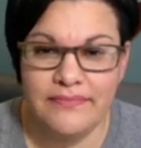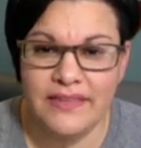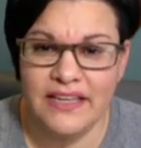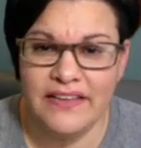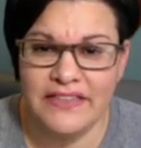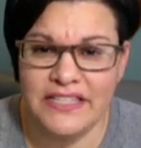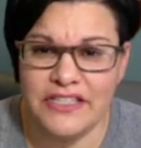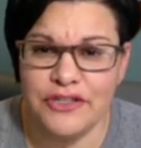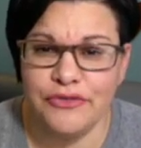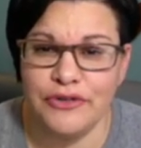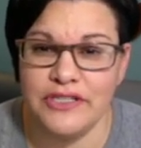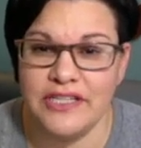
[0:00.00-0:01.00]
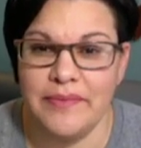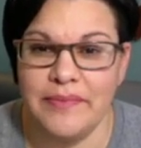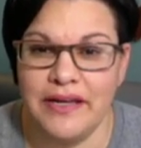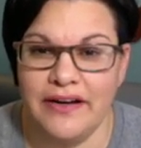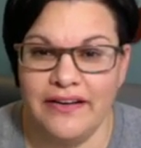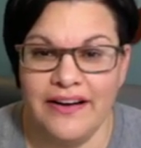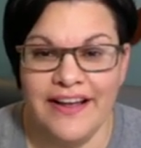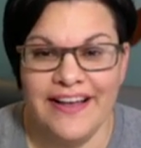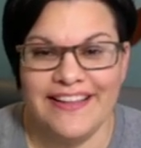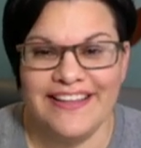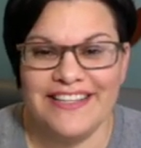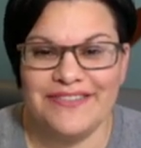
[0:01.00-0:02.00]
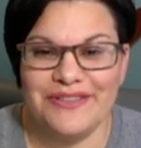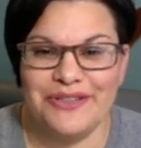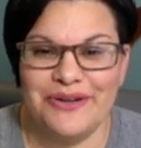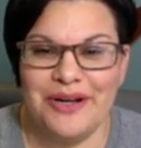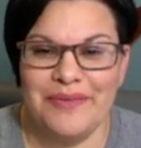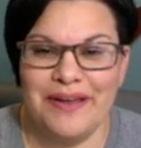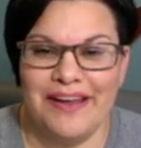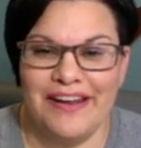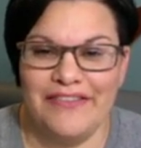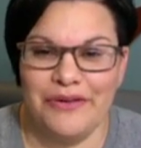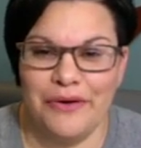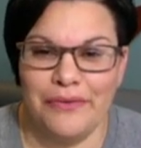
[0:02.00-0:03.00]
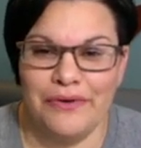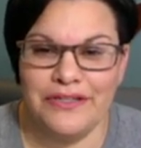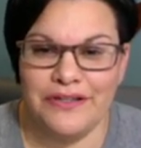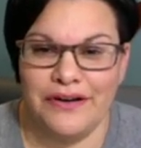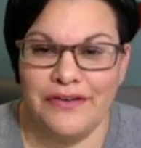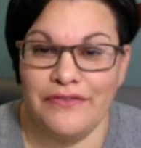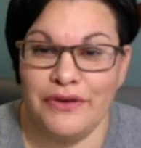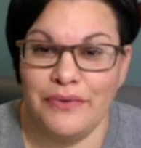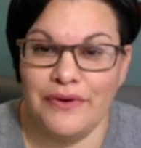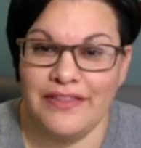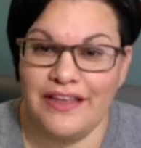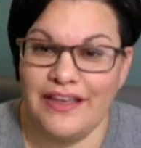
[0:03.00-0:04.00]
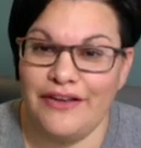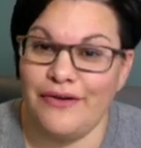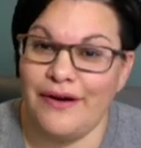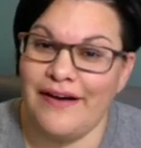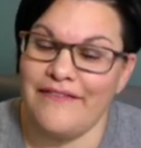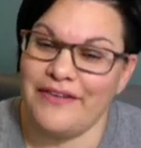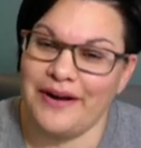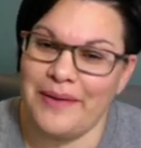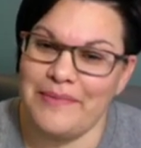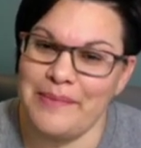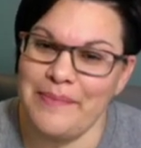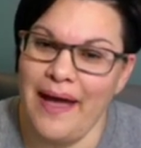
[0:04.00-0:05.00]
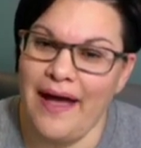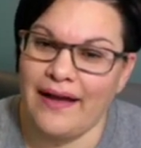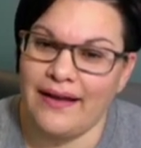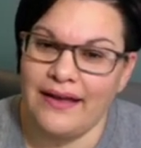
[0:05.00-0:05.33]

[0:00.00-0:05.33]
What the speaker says: If this is your first time here, thanks for joining me, and if you're a return viewer, thank you for coming back.